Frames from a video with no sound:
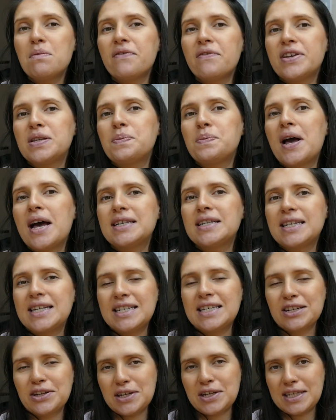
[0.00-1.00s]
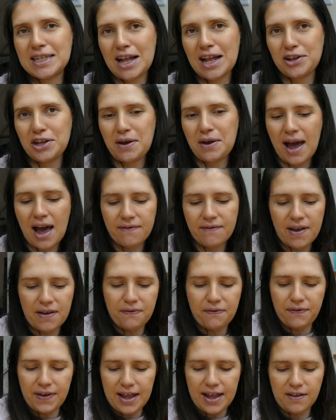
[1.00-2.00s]
but this person is going to tell you how they
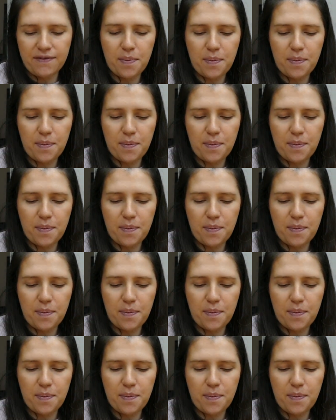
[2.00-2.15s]
feel.